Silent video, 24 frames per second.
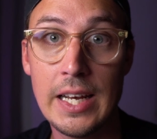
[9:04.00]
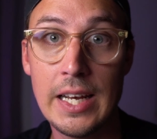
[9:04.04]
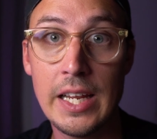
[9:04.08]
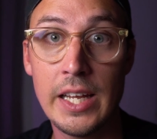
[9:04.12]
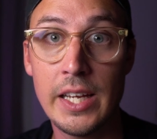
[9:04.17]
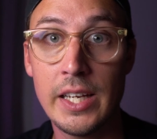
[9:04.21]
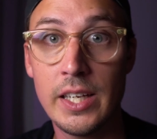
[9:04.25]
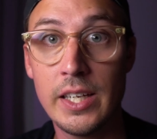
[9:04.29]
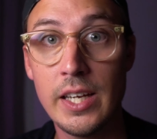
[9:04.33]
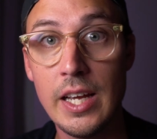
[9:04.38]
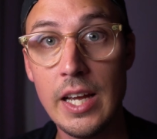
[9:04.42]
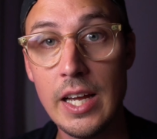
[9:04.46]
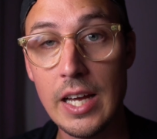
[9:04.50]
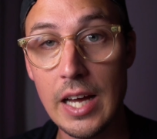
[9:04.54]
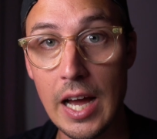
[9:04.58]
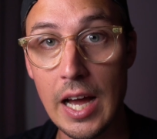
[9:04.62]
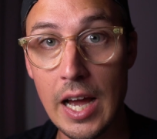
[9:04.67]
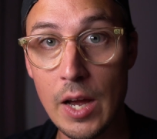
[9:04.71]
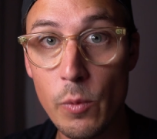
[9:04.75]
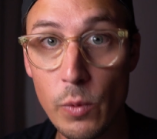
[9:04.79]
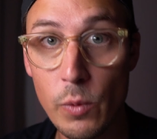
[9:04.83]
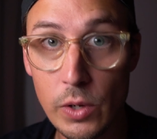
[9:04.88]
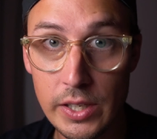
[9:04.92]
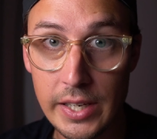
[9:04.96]
link,
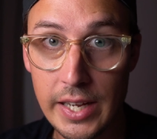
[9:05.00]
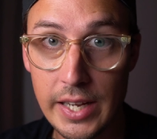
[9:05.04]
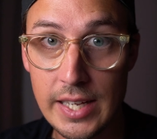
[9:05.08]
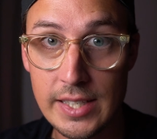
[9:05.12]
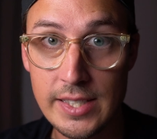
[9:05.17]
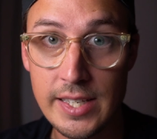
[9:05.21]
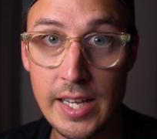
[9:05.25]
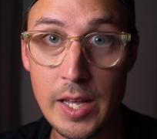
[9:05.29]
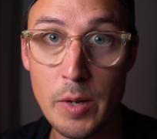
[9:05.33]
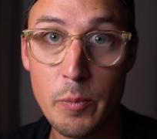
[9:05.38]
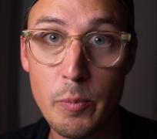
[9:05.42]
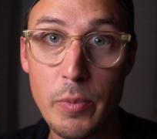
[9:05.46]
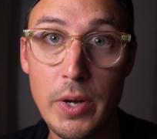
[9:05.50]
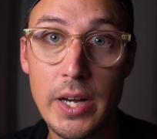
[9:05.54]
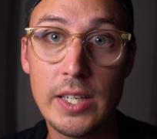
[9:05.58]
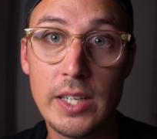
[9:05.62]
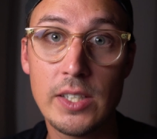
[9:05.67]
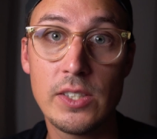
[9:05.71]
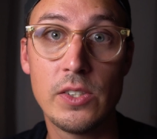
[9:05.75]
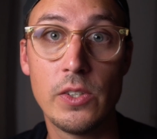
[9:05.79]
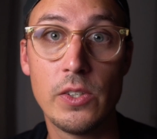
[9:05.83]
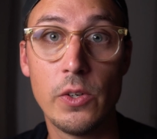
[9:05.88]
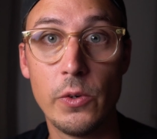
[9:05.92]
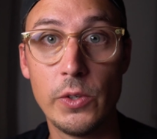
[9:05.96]
I will get $10.
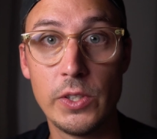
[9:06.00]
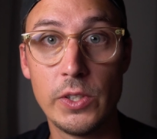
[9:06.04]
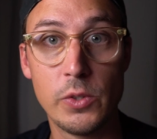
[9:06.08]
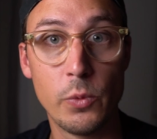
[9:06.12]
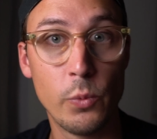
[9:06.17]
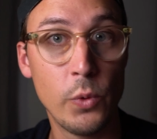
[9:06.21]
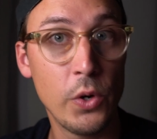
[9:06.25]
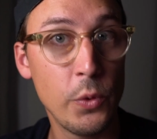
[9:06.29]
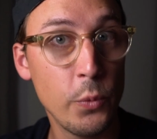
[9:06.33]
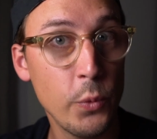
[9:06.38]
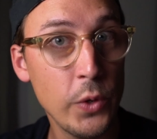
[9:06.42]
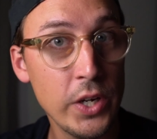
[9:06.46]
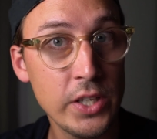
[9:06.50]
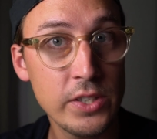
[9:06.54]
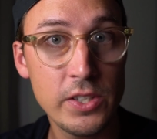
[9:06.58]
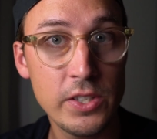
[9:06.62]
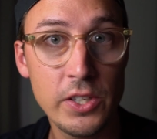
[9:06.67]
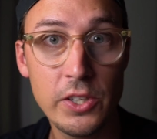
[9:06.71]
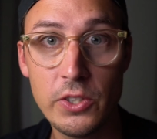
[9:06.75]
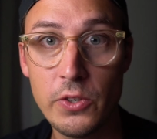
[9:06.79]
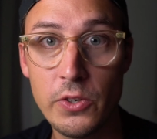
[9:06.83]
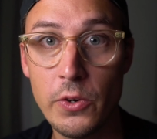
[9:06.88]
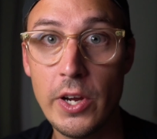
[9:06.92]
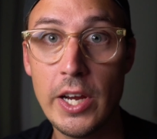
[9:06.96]
So it's a win-win
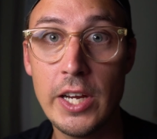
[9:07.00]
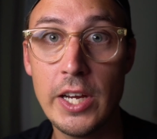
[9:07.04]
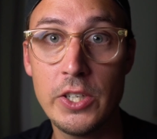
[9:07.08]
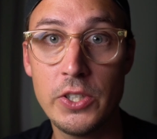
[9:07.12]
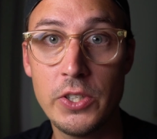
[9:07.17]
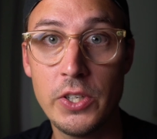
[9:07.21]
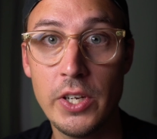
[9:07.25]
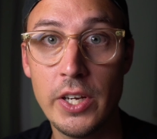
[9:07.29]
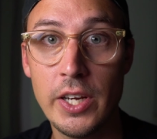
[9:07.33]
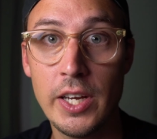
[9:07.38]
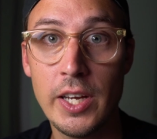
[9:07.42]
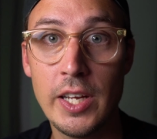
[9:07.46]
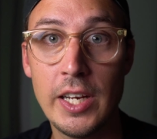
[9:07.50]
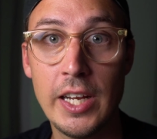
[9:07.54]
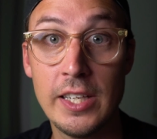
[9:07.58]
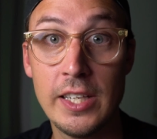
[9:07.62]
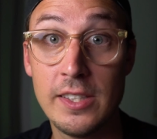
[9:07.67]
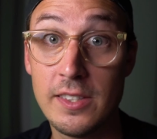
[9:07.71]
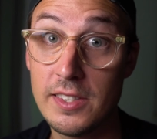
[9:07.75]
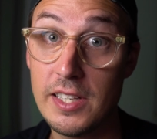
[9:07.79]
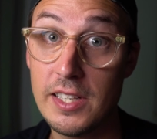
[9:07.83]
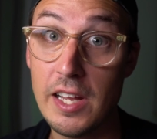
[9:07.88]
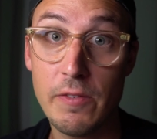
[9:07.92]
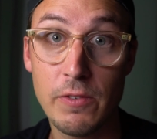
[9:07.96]
situation, and
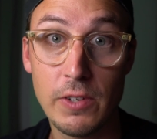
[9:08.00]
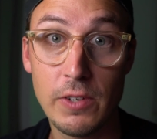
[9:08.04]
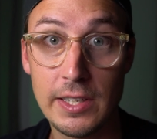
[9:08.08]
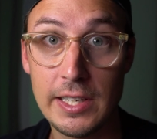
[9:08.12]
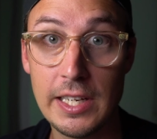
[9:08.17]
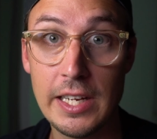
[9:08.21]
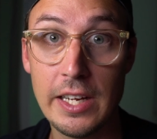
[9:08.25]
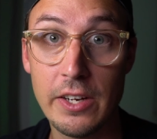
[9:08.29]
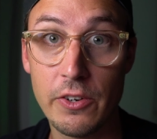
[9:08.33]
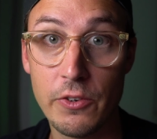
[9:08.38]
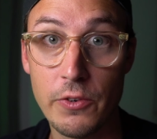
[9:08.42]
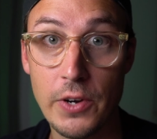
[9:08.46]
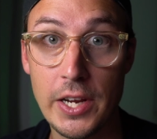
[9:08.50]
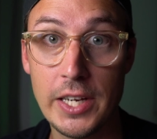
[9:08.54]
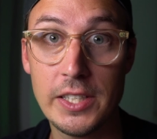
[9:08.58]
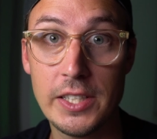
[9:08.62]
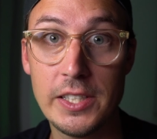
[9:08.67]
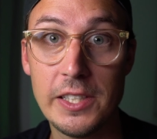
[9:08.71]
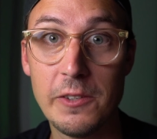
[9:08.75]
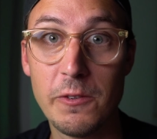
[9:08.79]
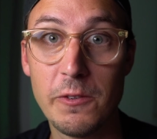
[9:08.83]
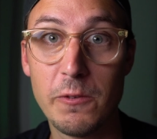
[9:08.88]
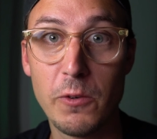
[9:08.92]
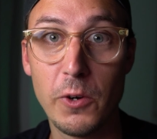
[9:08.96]
it's definitely a great
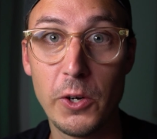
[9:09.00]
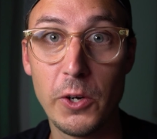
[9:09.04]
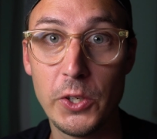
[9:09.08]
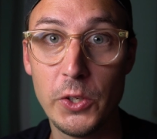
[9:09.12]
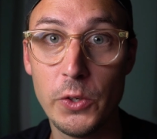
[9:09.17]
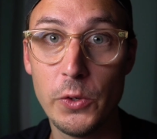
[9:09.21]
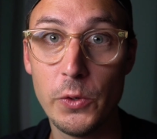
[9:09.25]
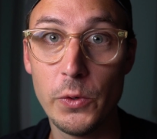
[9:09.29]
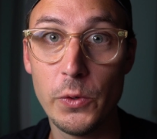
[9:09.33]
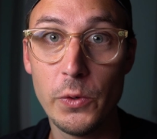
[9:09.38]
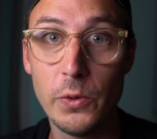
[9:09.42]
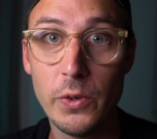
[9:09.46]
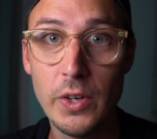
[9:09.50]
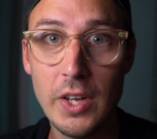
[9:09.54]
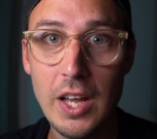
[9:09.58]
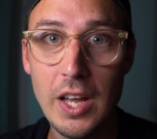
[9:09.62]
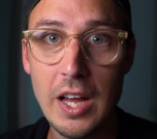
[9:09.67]
deal for you.